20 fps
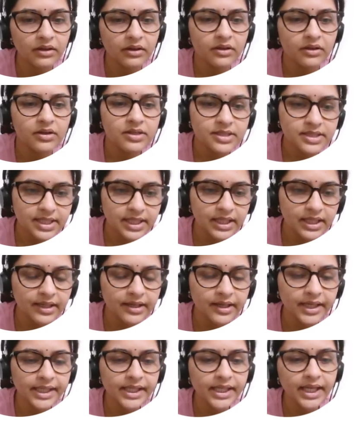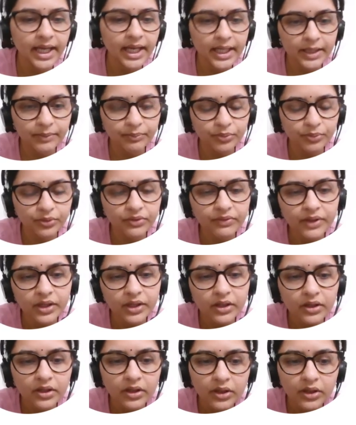skill training, and improve
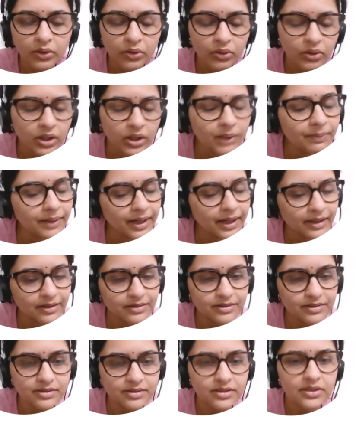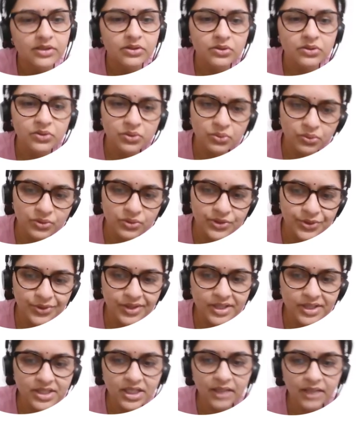local practices. So school
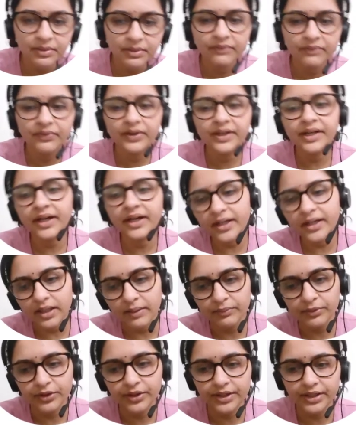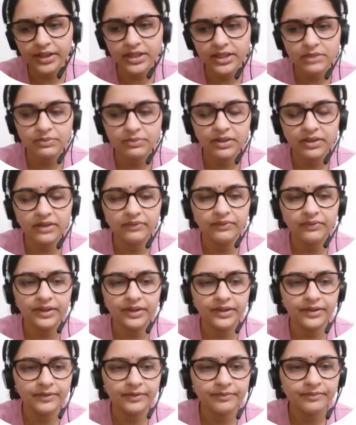students are benefited and community is
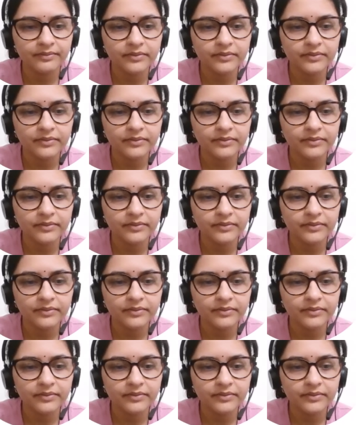benefited.